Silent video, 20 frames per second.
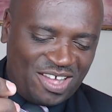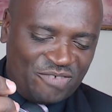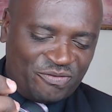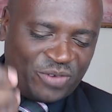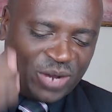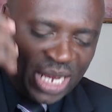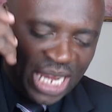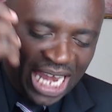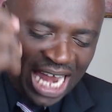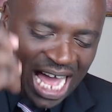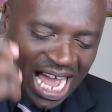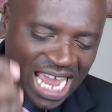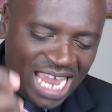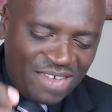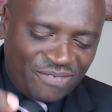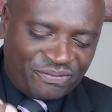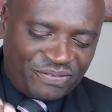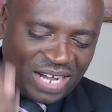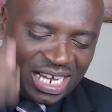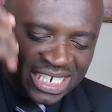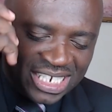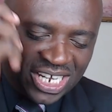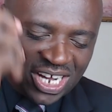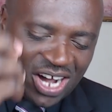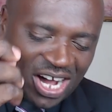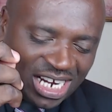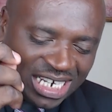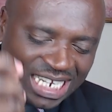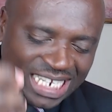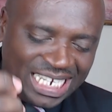for life and
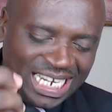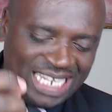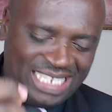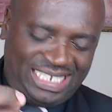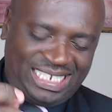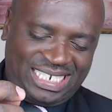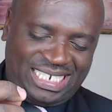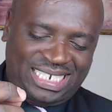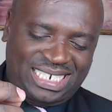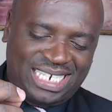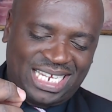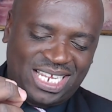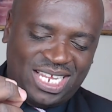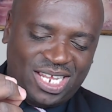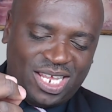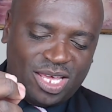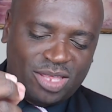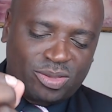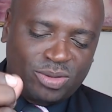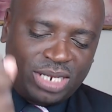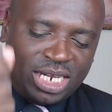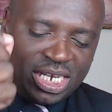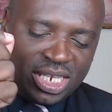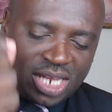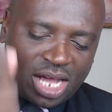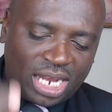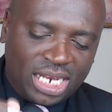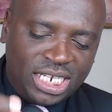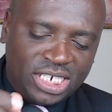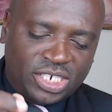godliness through the
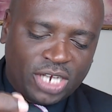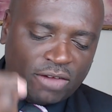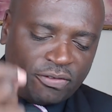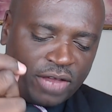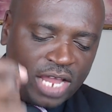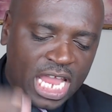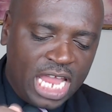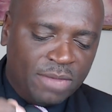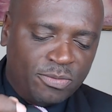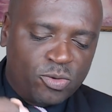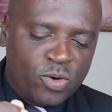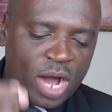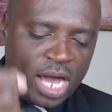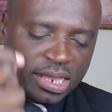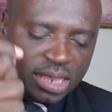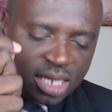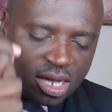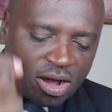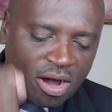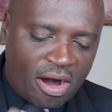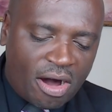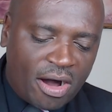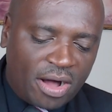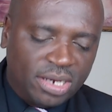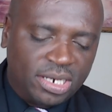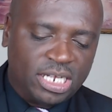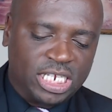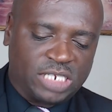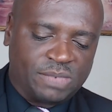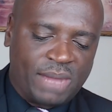knowledge of him who hath
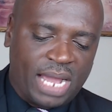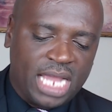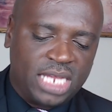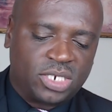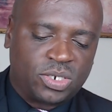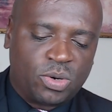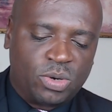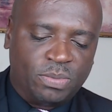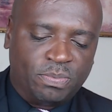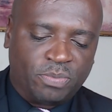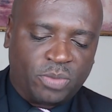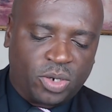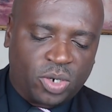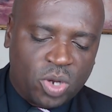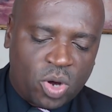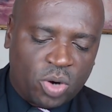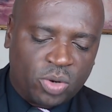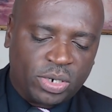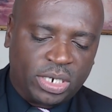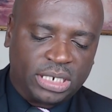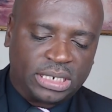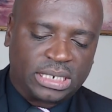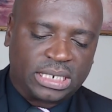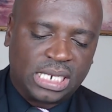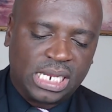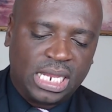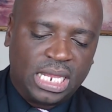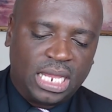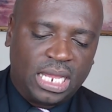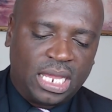called us by his own glorious
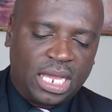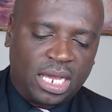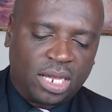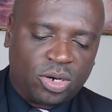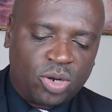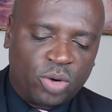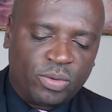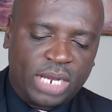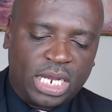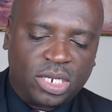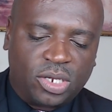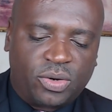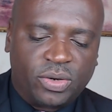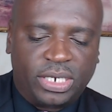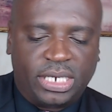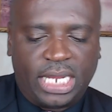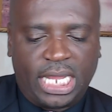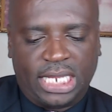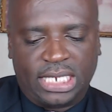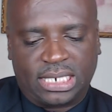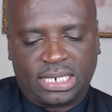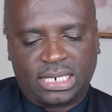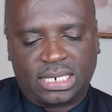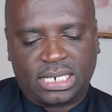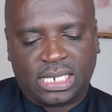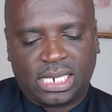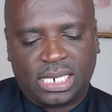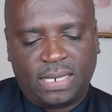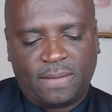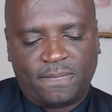glory and
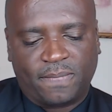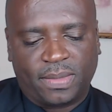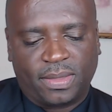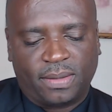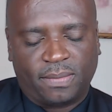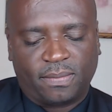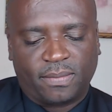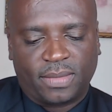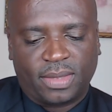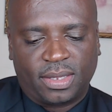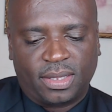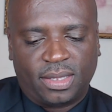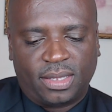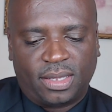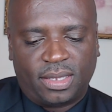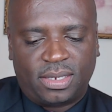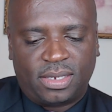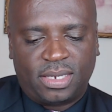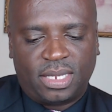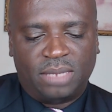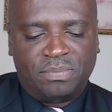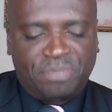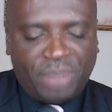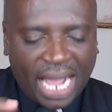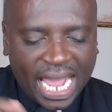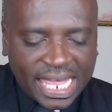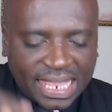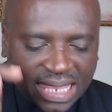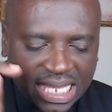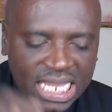goodness. And
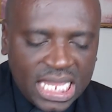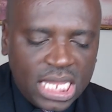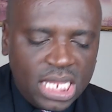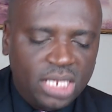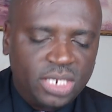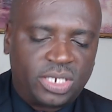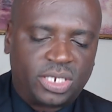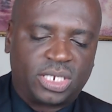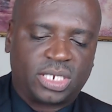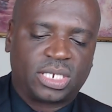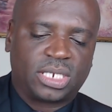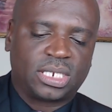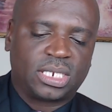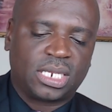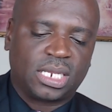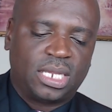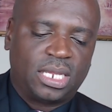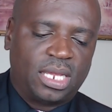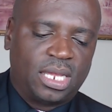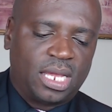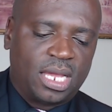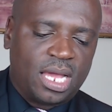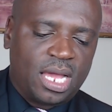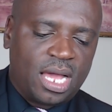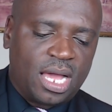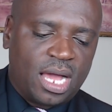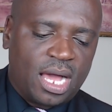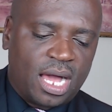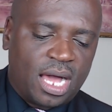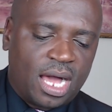by these
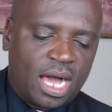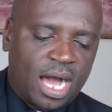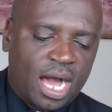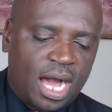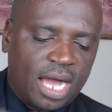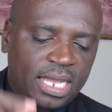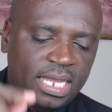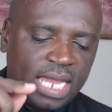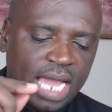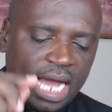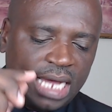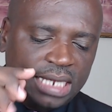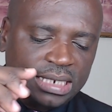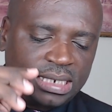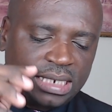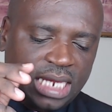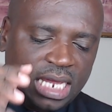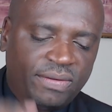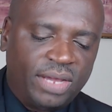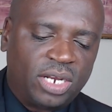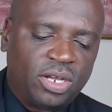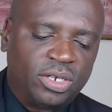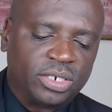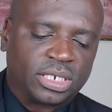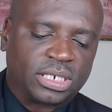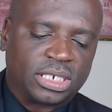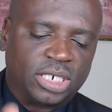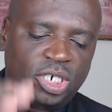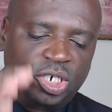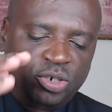he has given
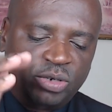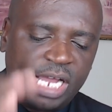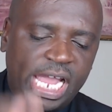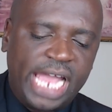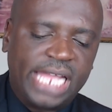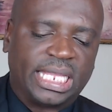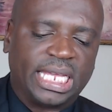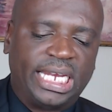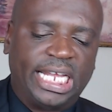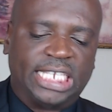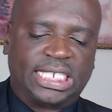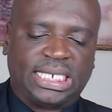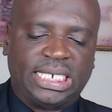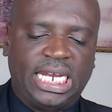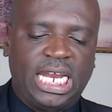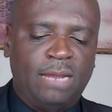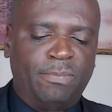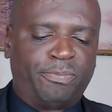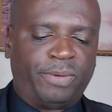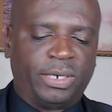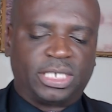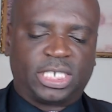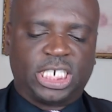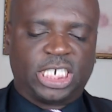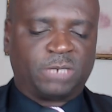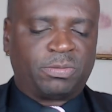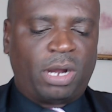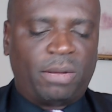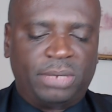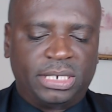us great and exceeding
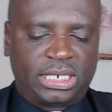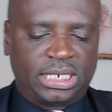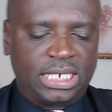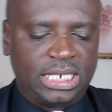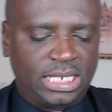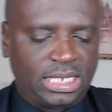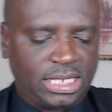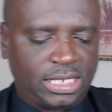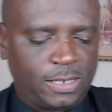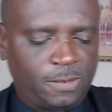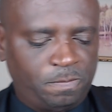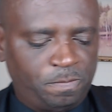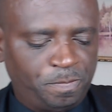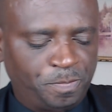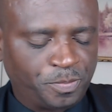precious promises,